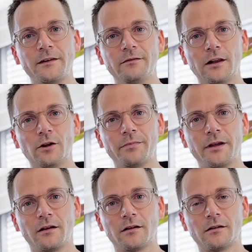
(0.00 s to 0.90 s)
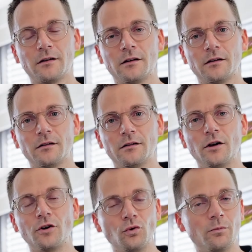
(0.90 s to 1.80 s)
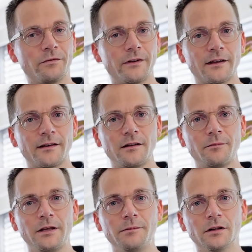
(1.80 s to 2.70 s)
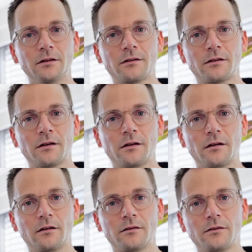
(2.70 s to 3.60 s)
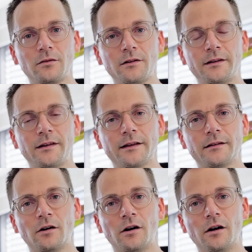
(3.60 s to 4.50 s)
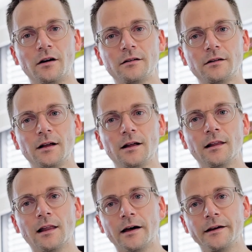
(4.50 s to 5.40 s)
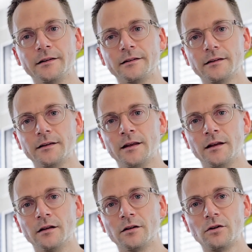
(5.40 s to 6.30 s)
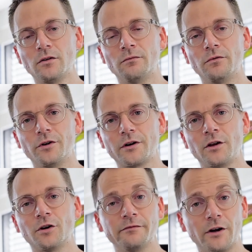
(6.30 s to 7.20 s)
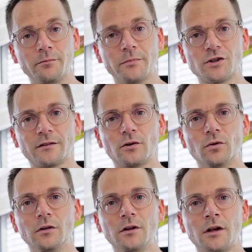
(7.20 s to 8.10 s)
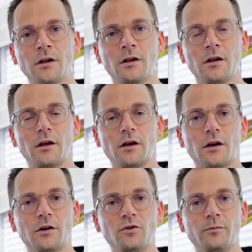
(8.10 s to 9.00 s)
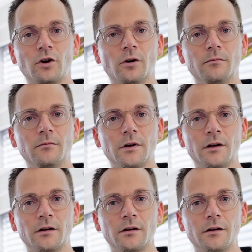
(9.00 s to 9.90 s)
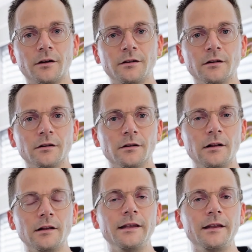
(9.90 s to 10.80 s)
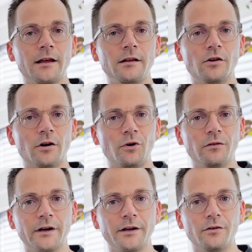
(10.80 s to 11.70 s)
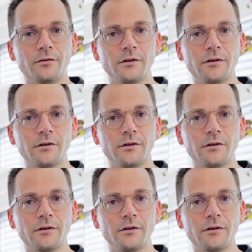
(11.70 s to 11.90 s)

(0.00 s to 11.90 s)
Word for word: developing uh, a group of fantastic people uh, that are aligned in working on a very ambitious goal uh, to become uh, the leading NDR provider